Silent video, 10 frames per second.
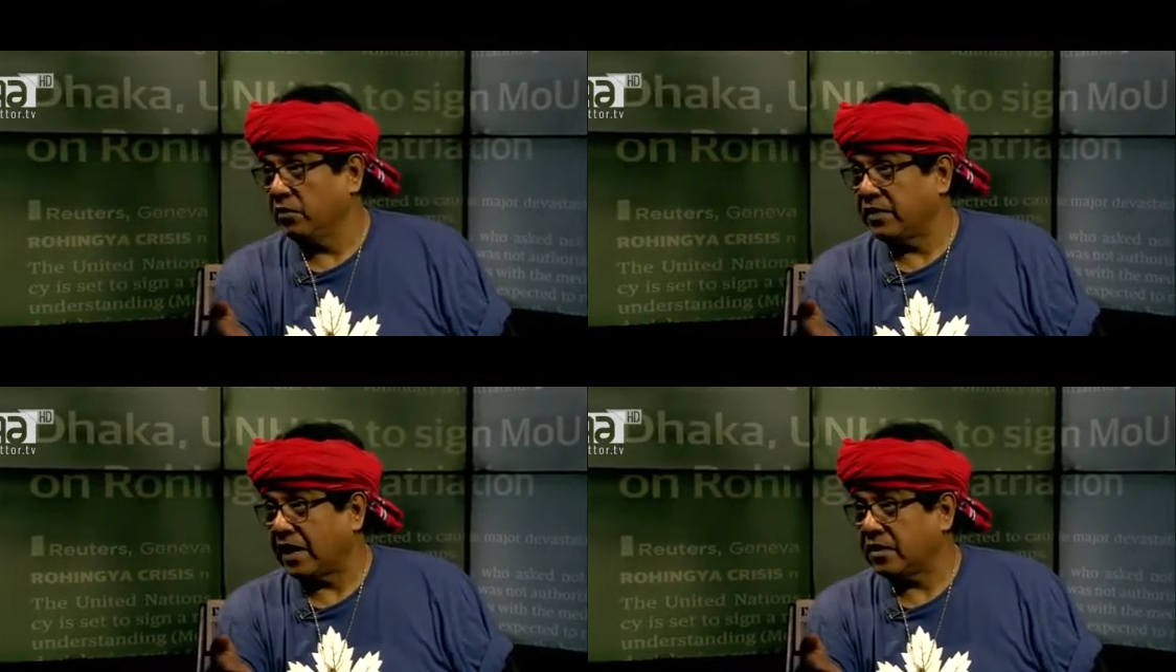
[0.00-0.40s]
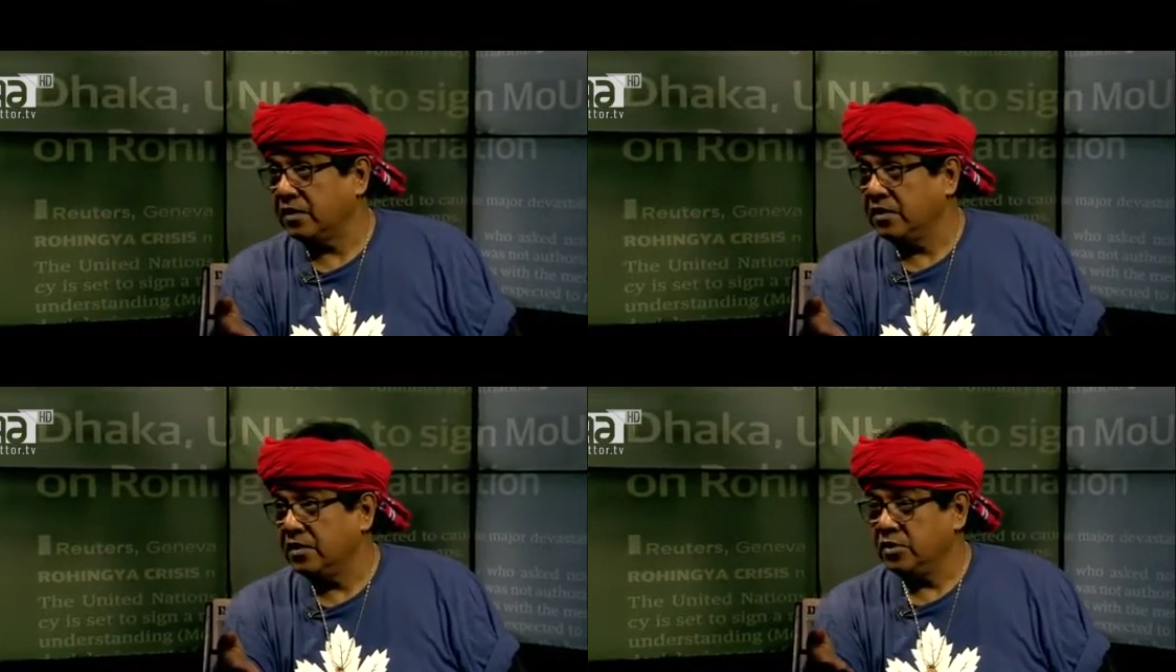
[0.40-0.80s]
All of that.
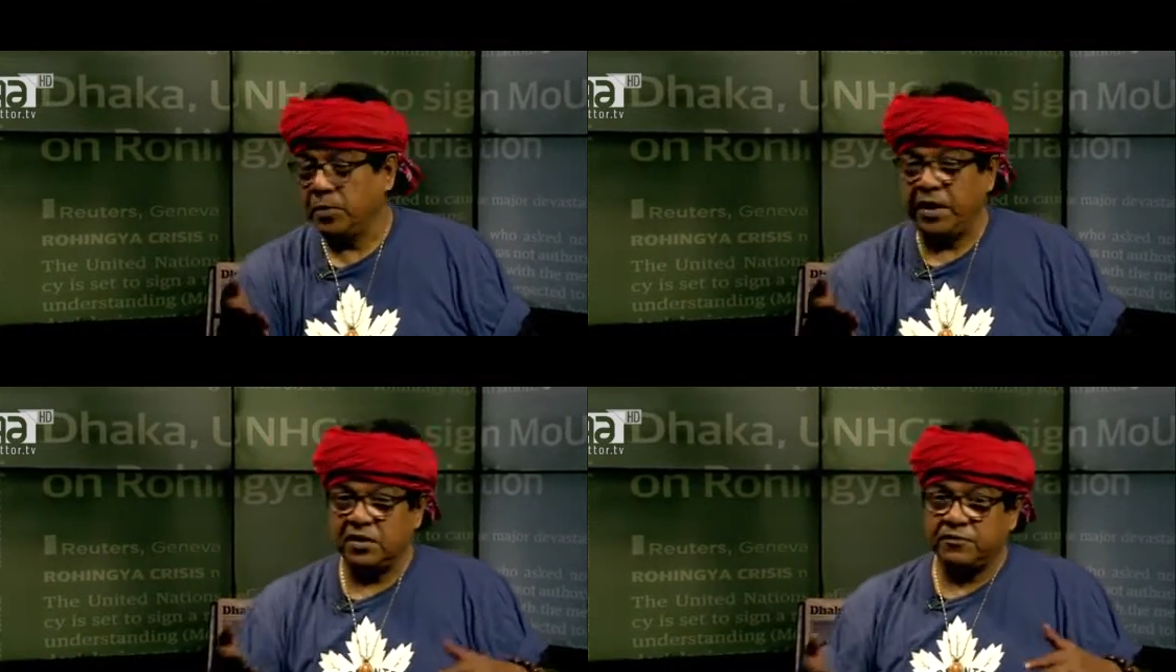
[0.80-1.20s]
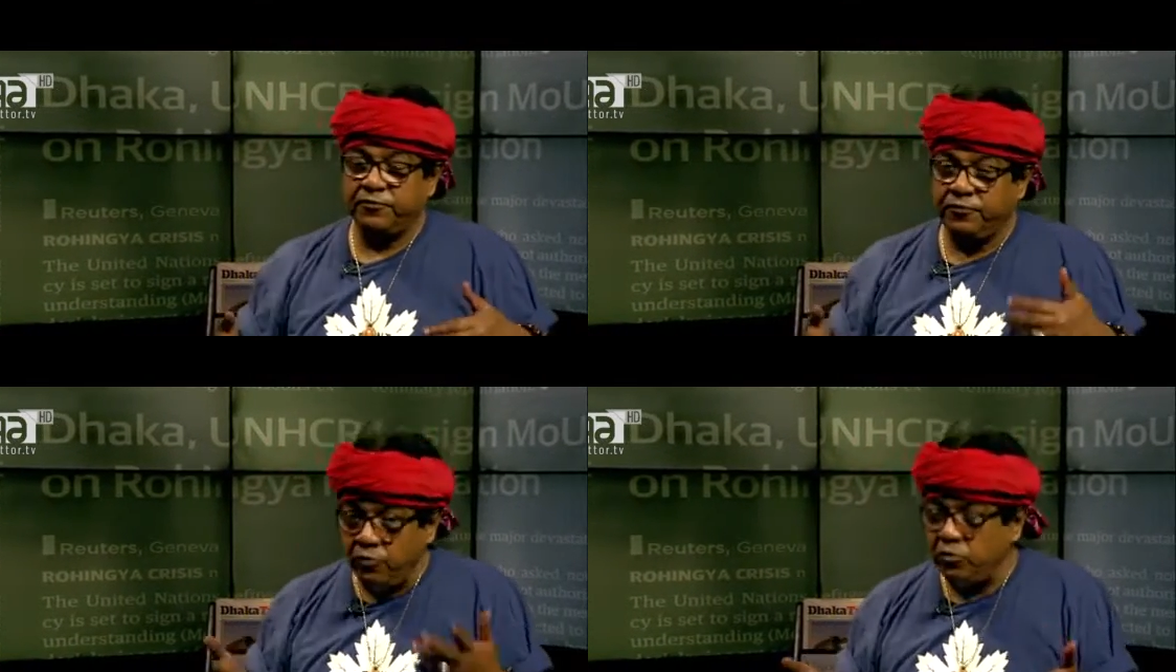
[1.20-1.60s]
Yeah. So because
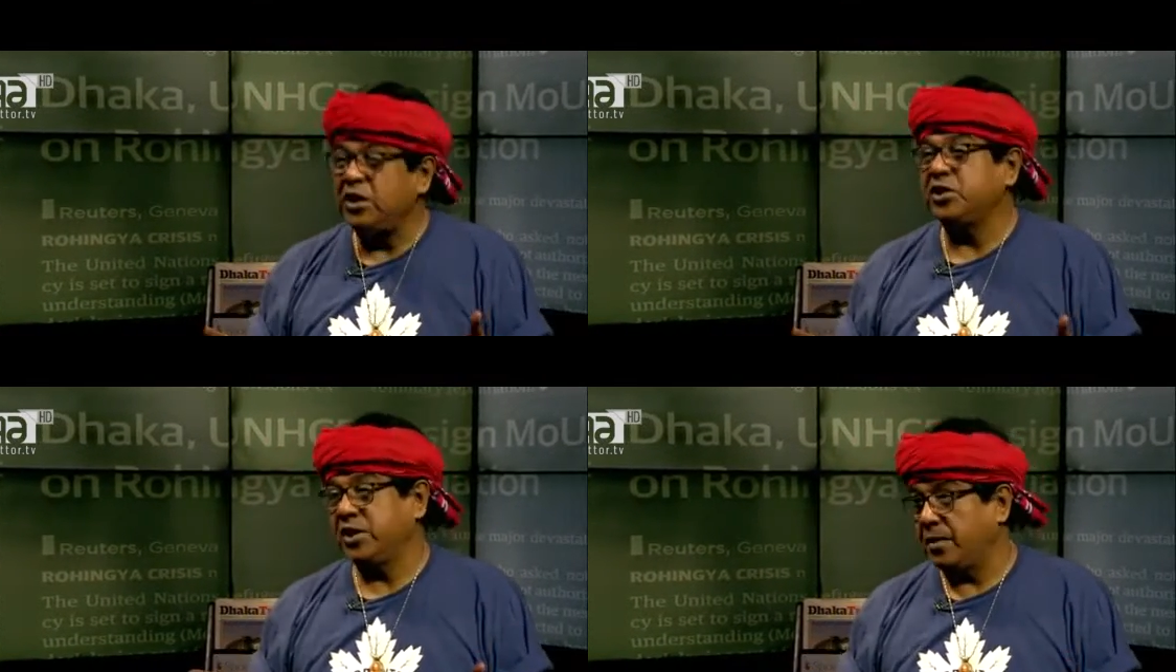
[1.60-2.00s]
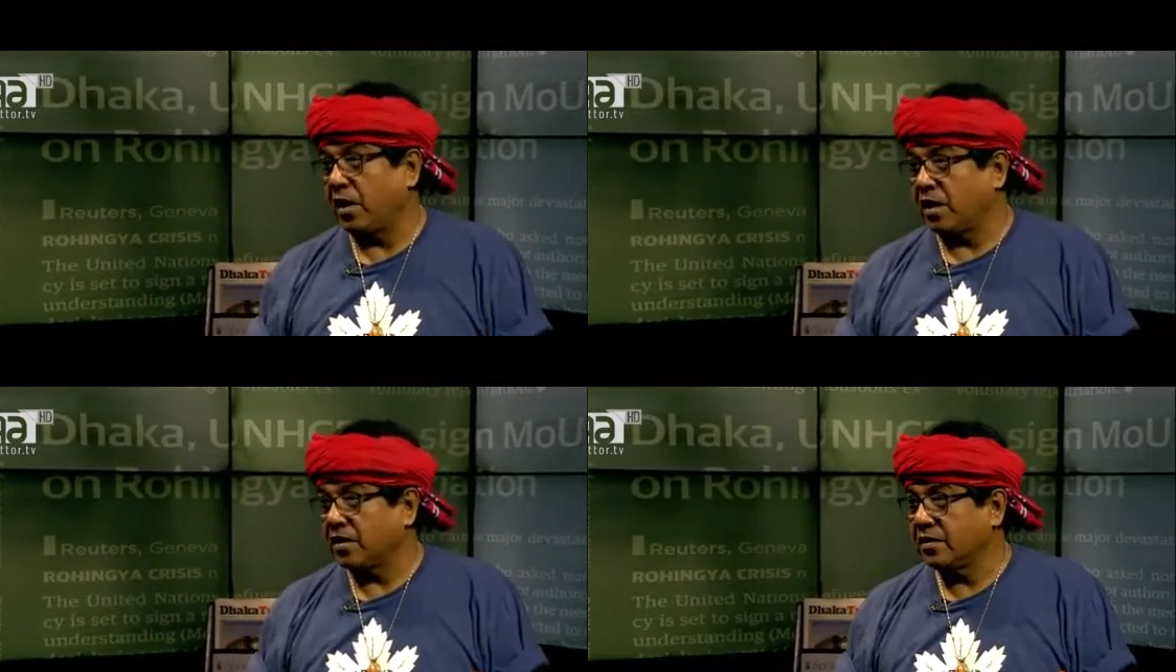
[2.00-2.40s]
food is
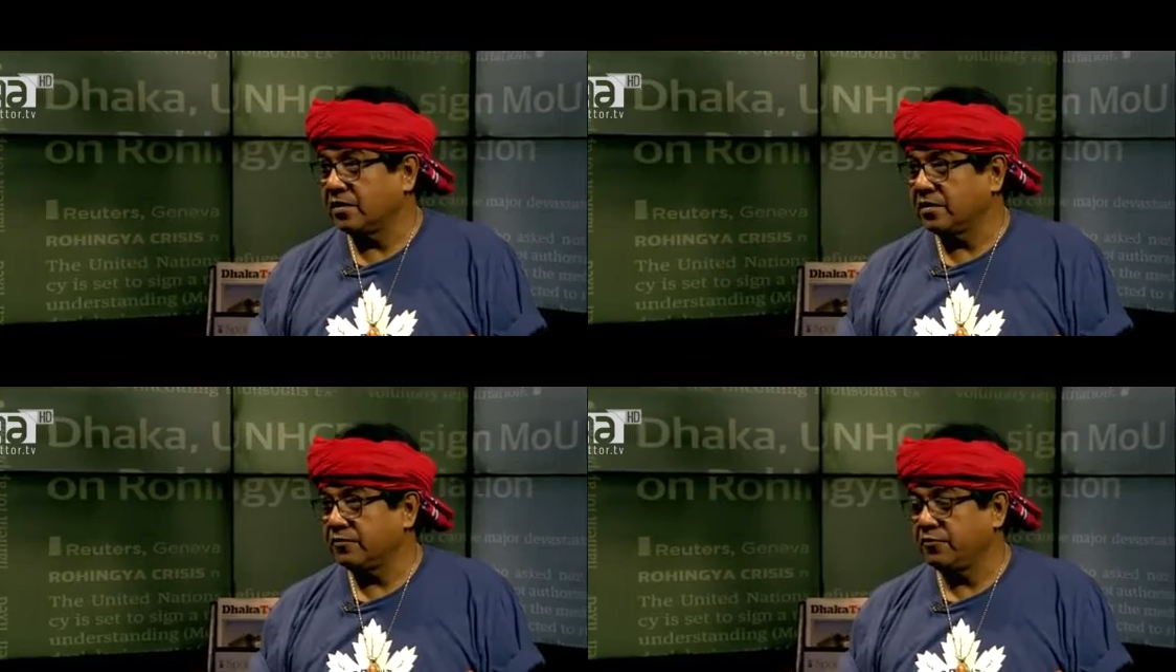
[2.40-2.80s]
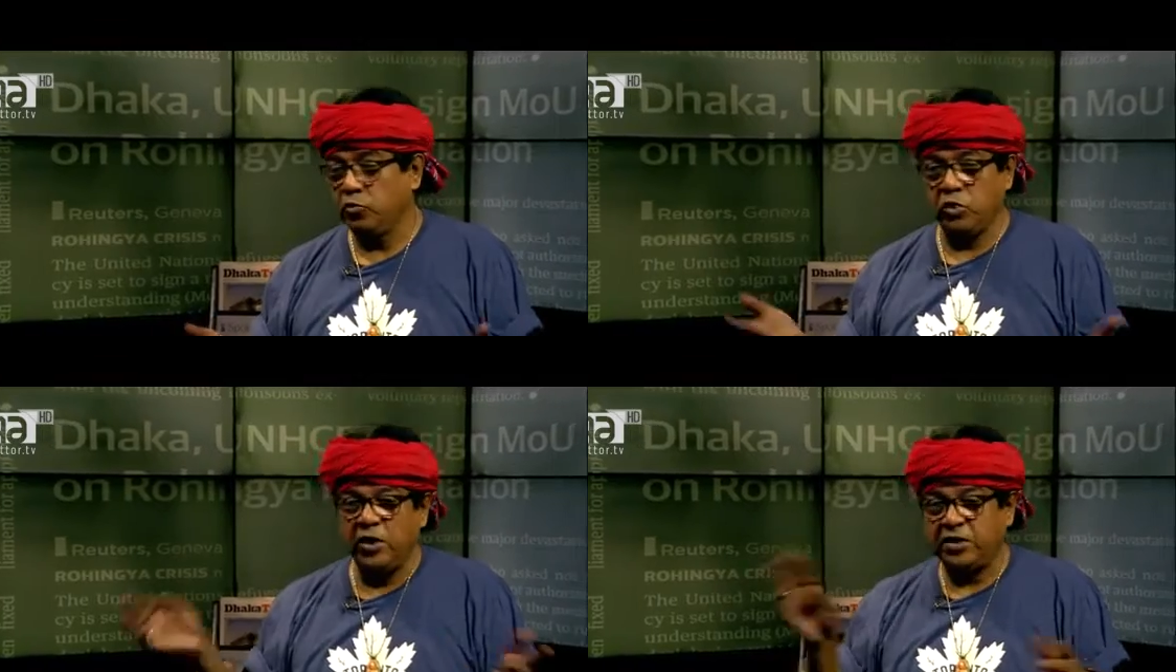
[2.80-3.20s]
Sheba. Yeah.
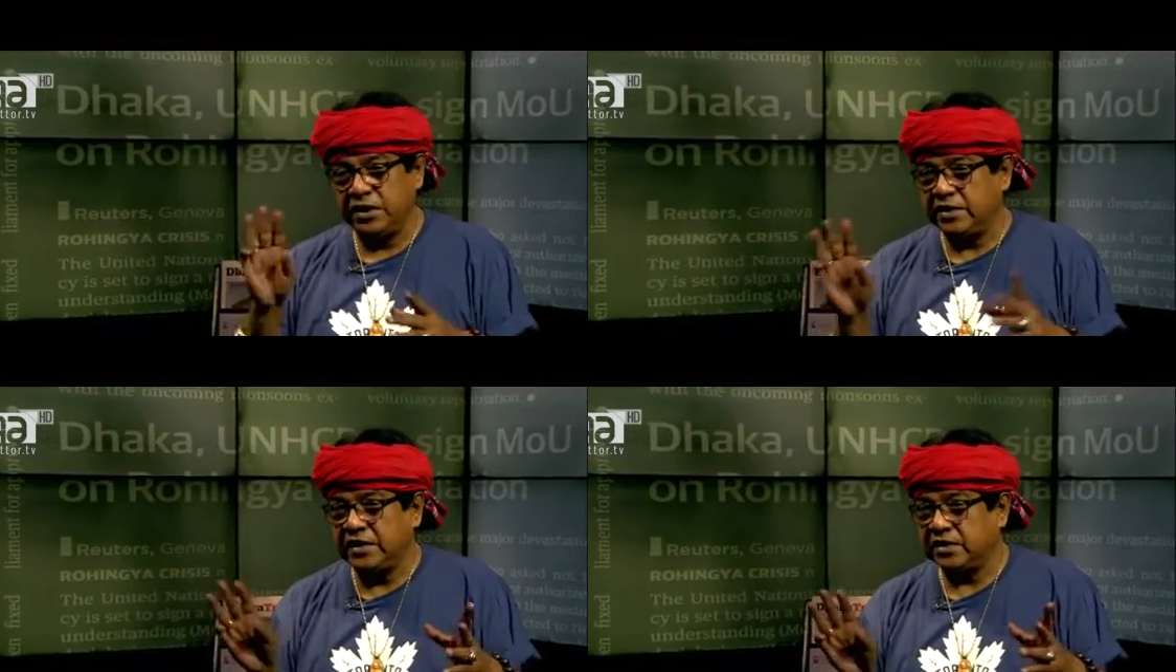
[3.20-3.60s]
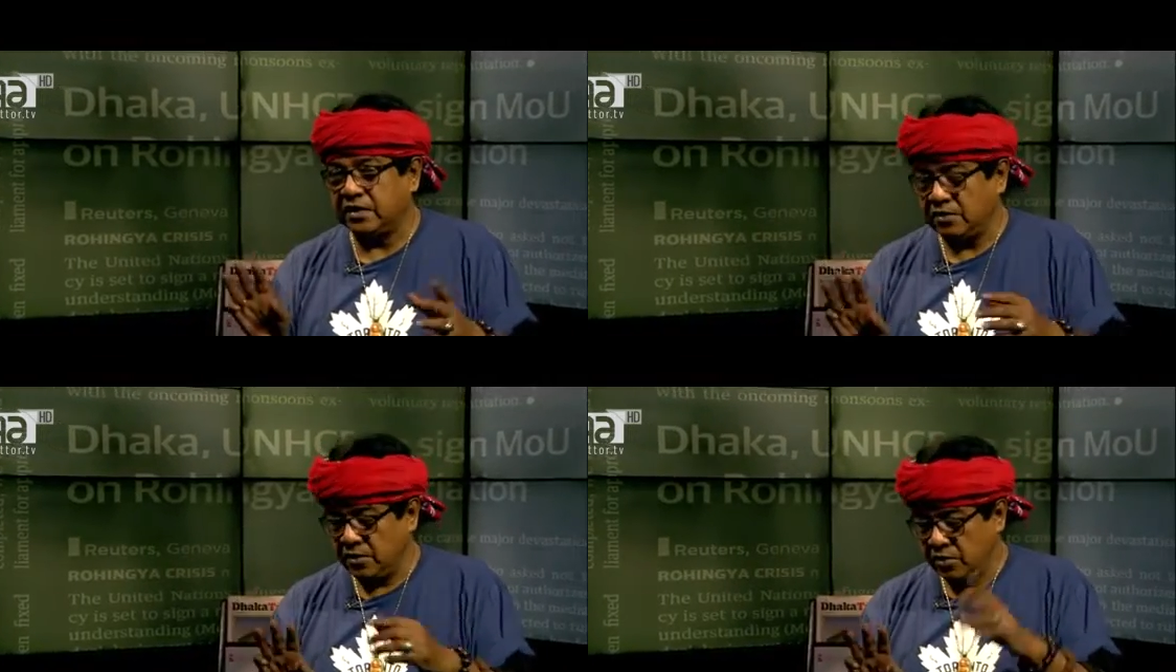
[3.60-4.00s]
Food, only 3 things
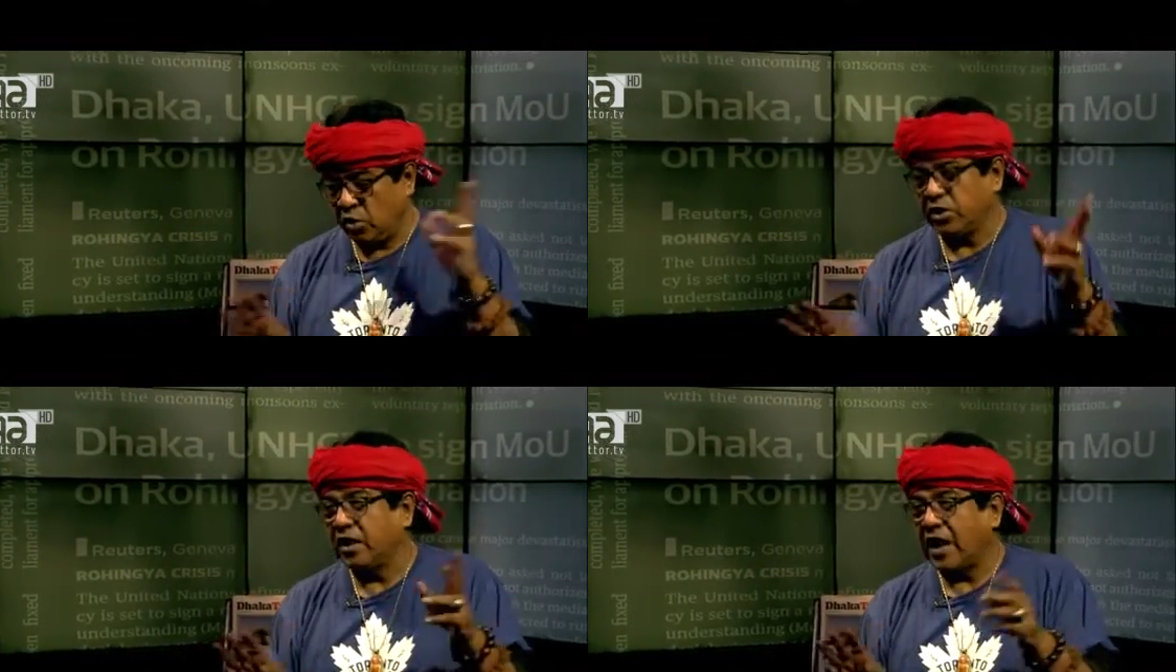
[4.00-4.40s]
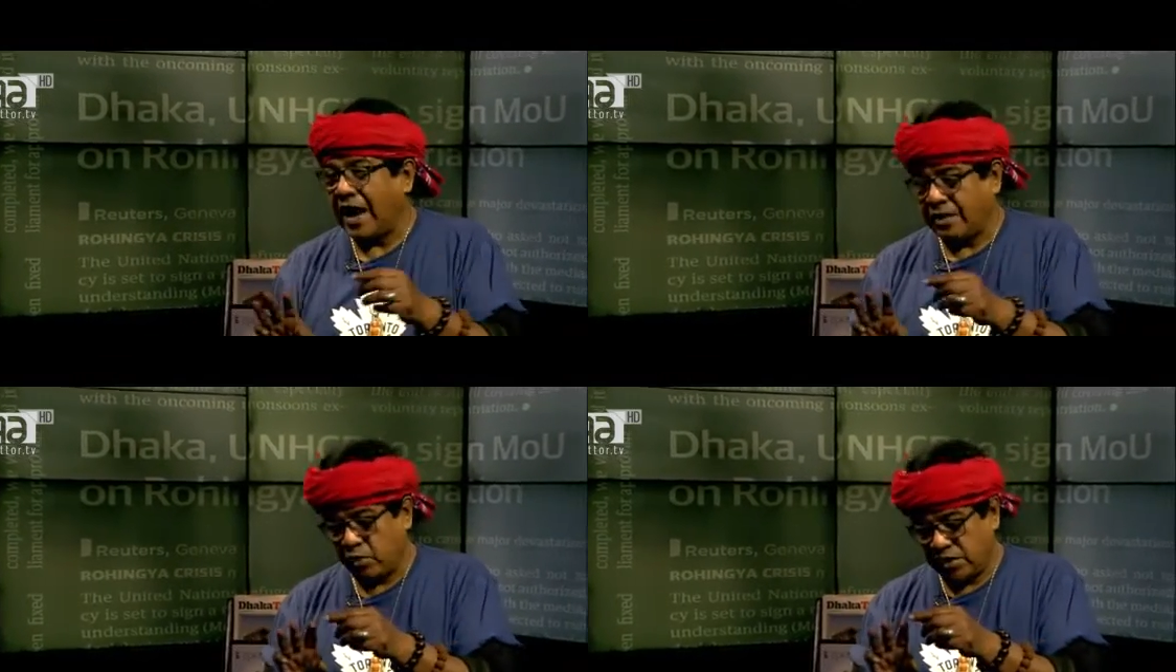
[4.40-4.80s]
are not in our
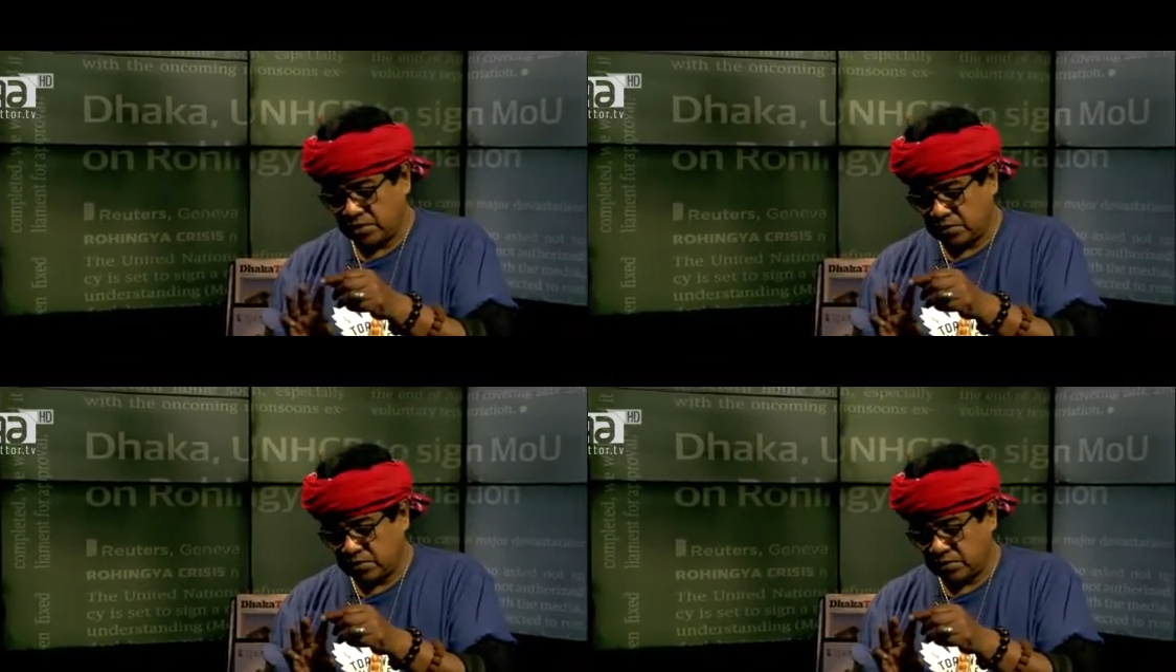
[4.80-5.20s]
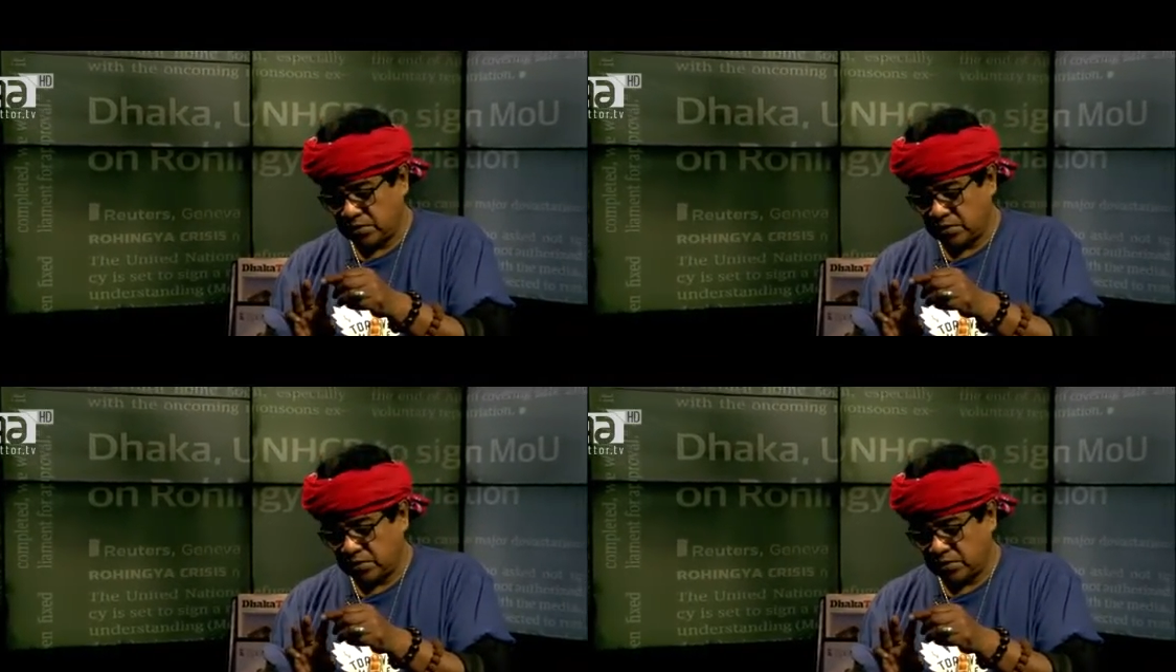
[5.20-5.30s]
hand. One is